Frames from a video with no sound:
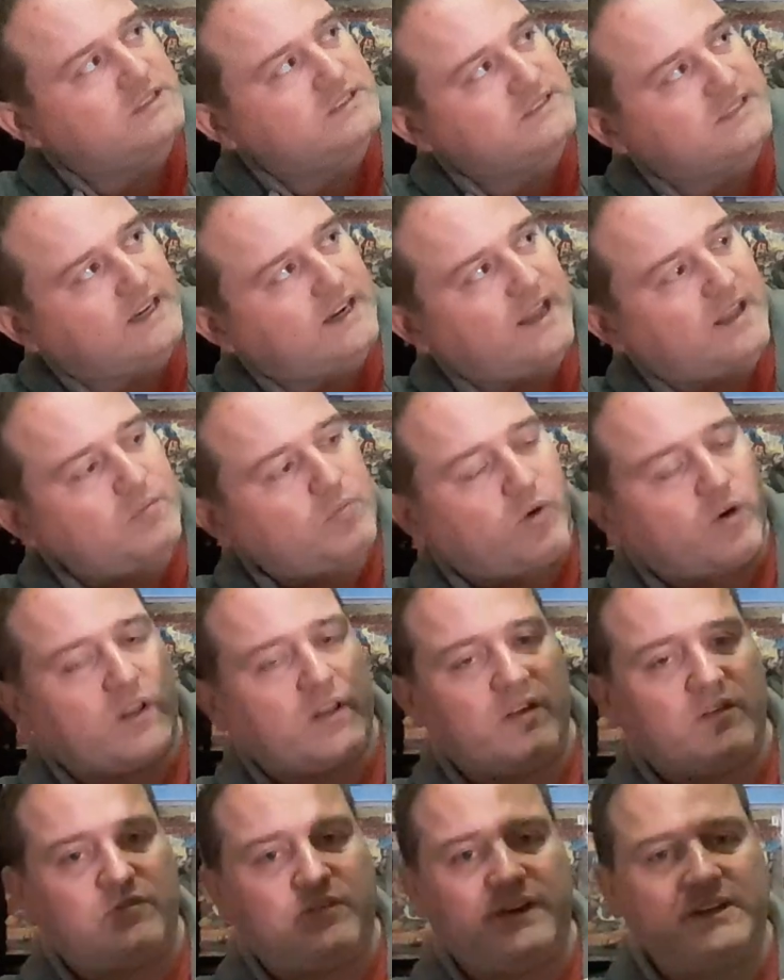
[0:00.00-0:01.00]
Saturday
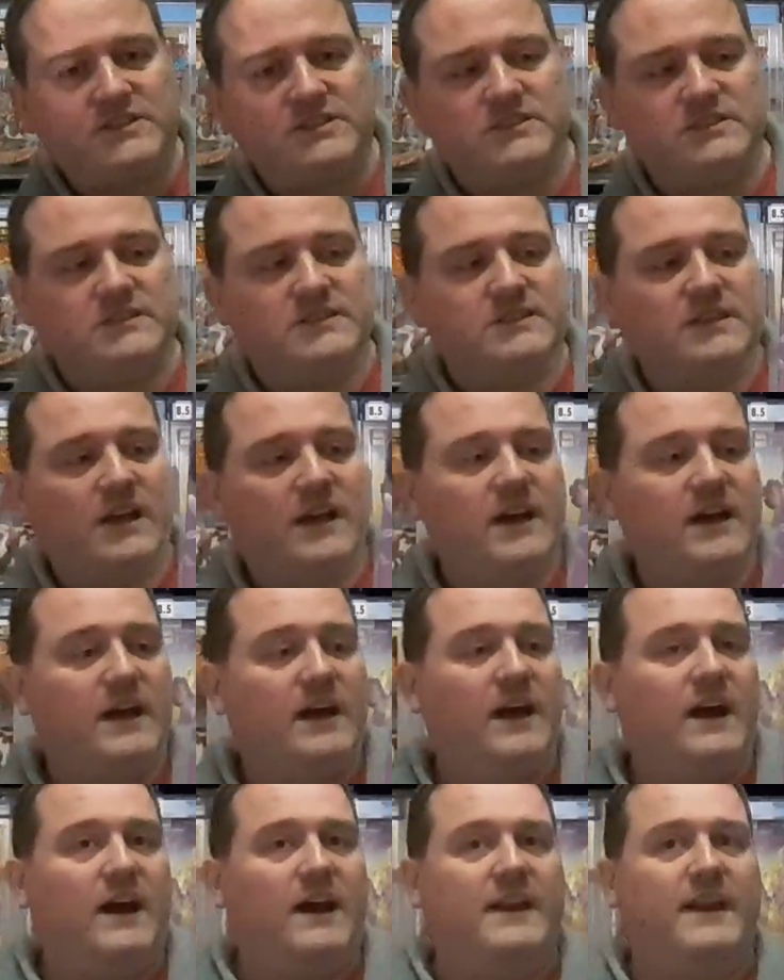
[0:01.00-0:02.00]
Morning Adventures.
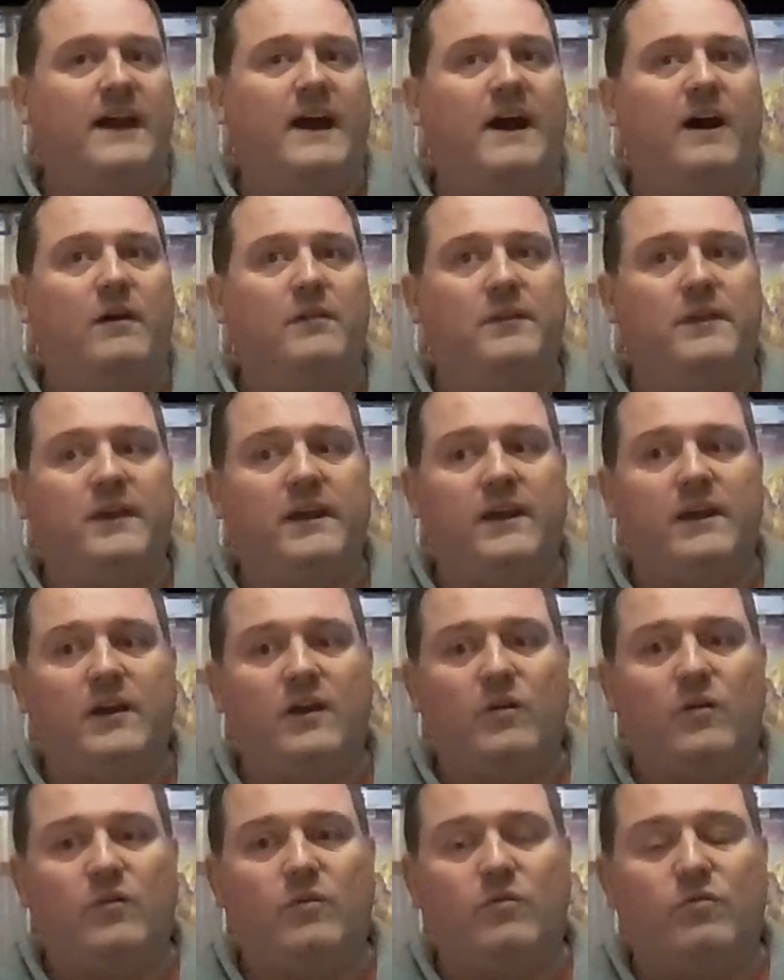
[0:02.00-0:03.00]
Now, the
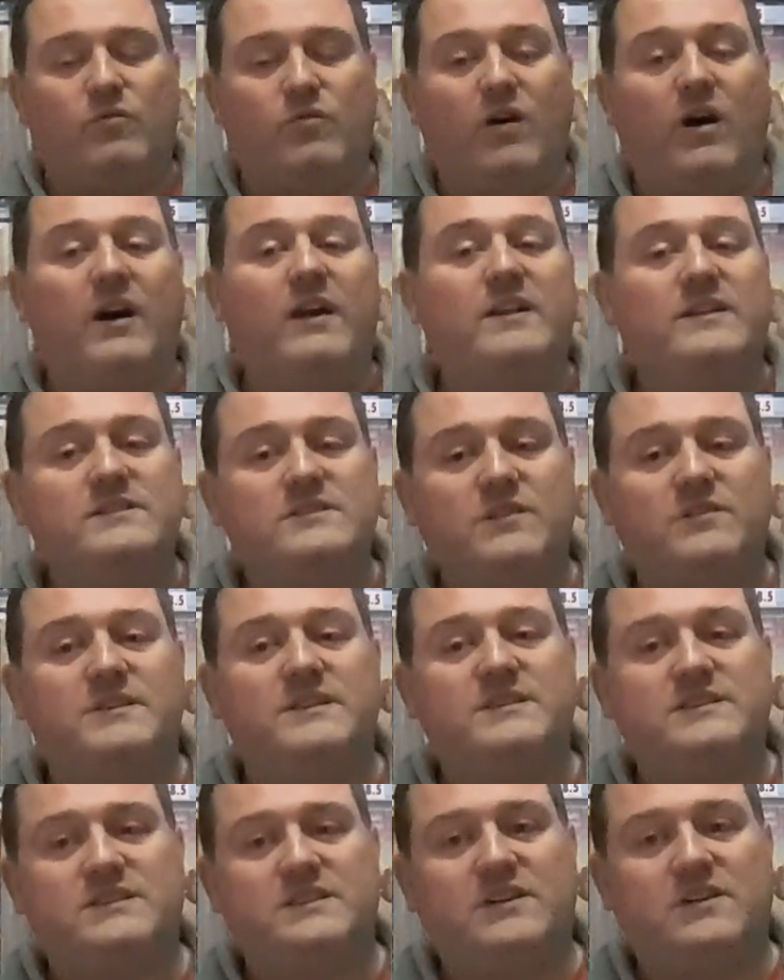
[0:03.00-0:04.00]
writers of
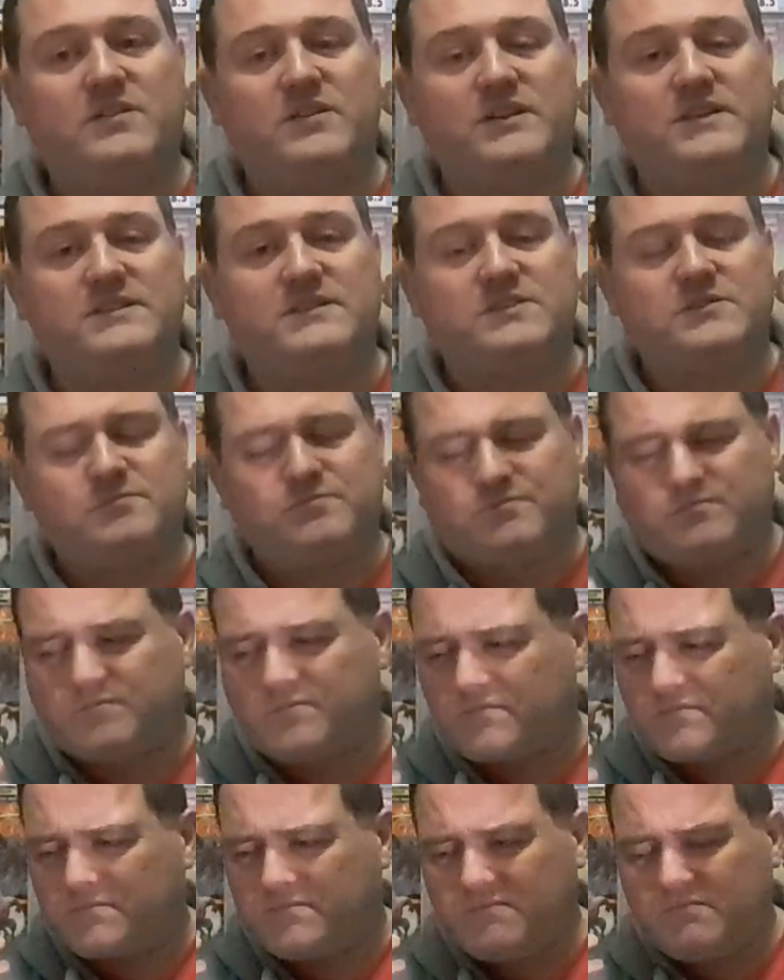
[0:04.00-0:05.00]
this series
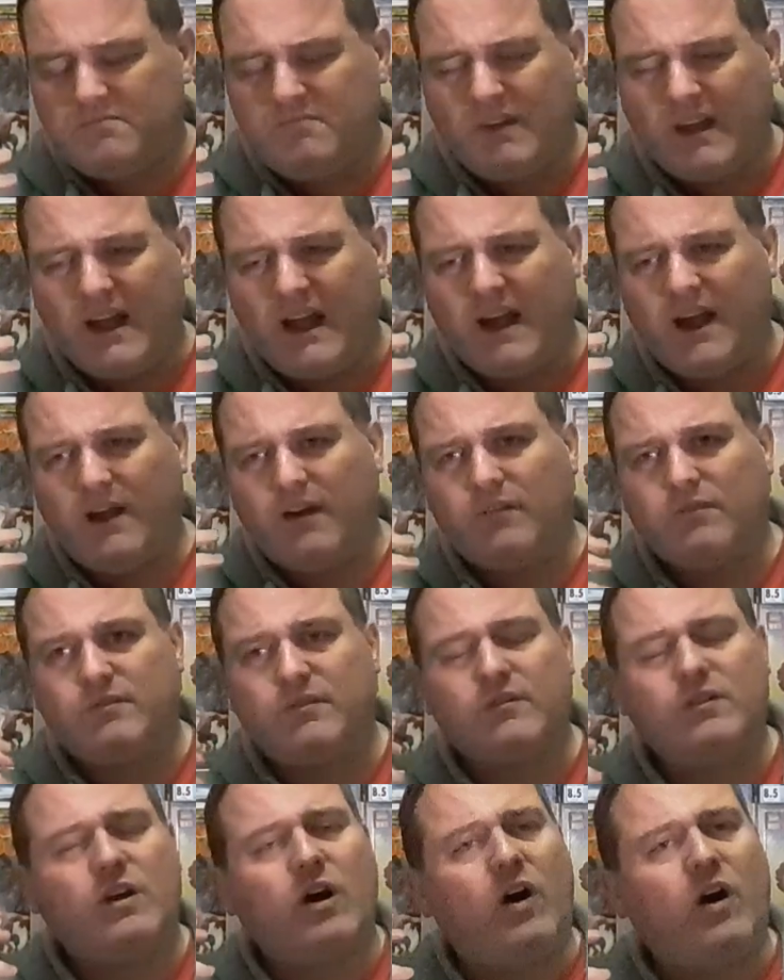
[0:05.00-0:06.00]
have
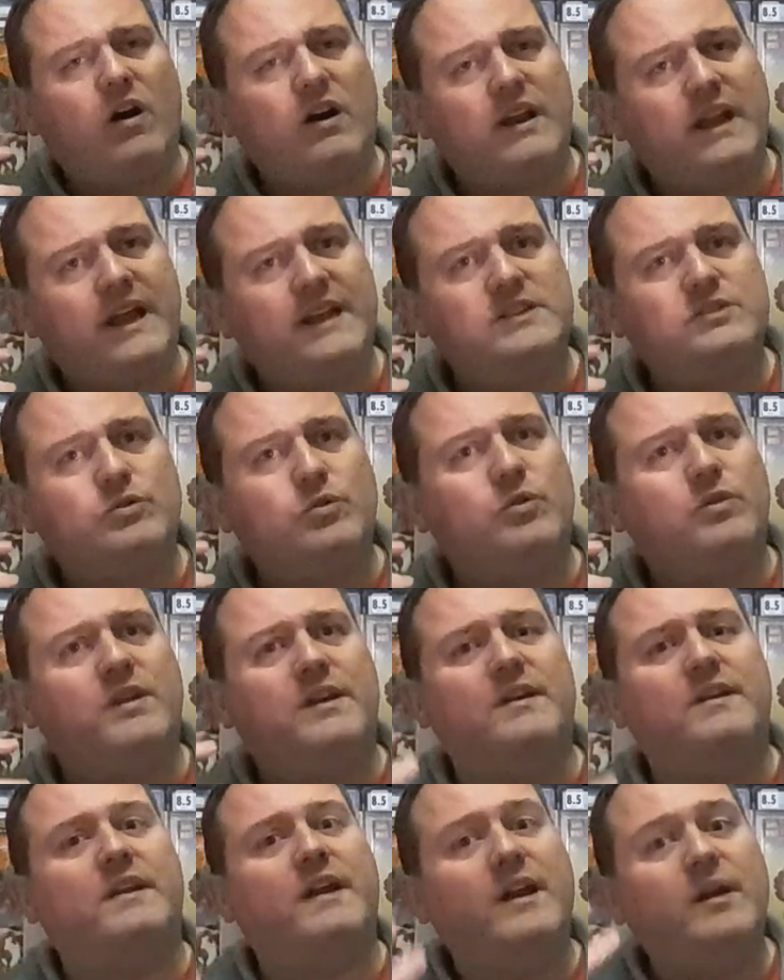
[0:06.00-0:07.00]
gone into the
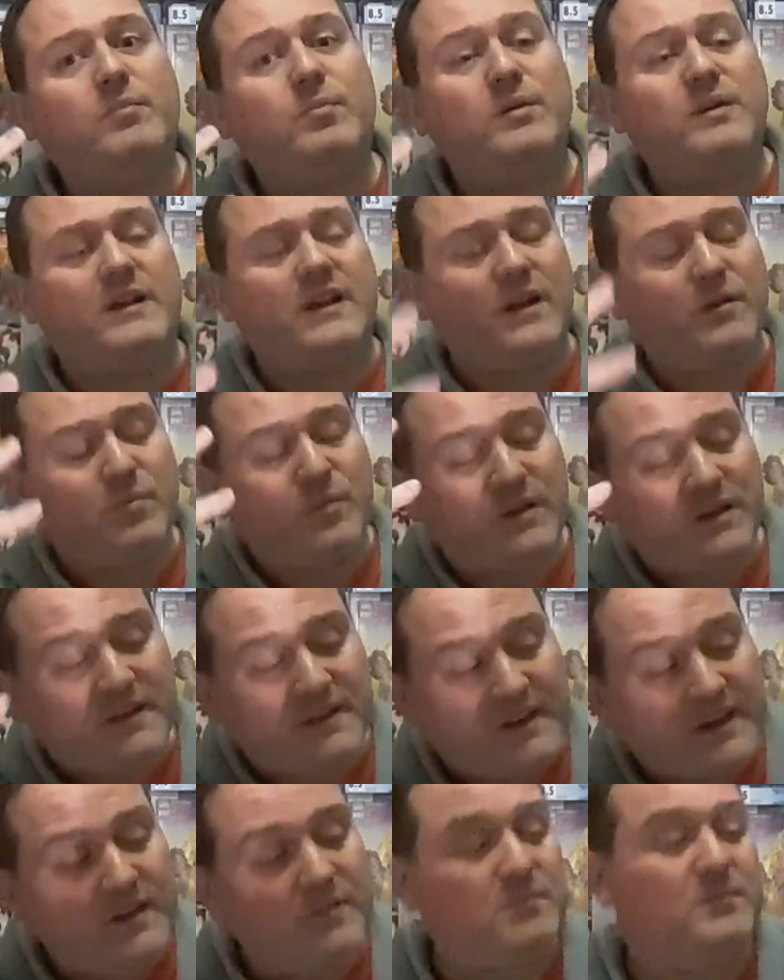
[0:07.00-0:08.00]

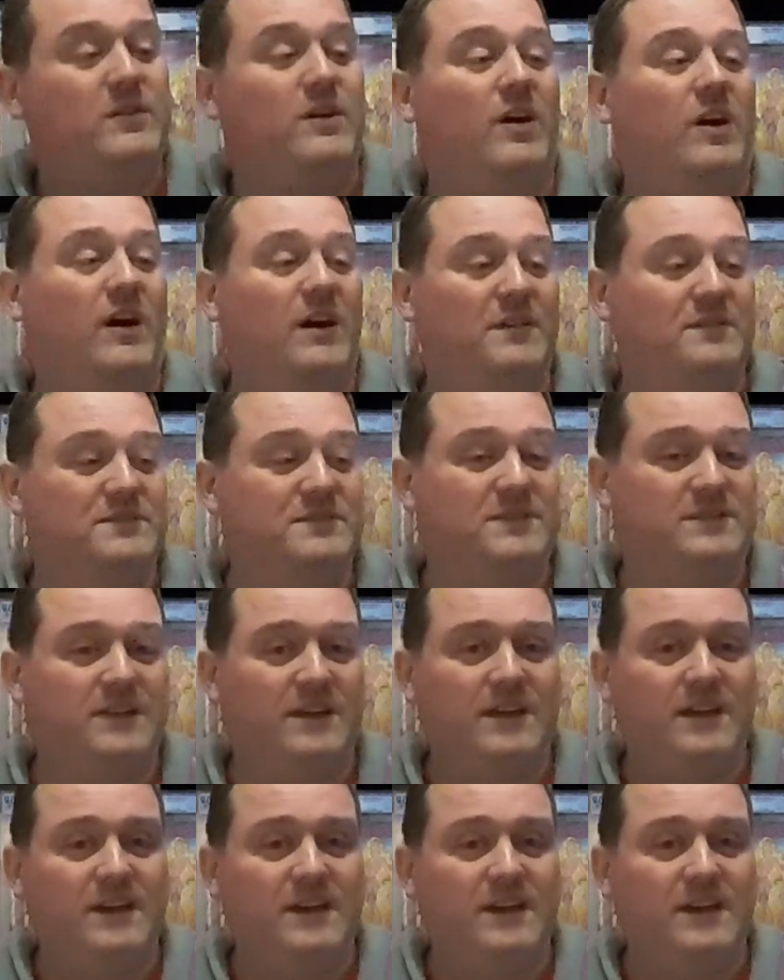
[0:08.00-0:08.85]
deep dives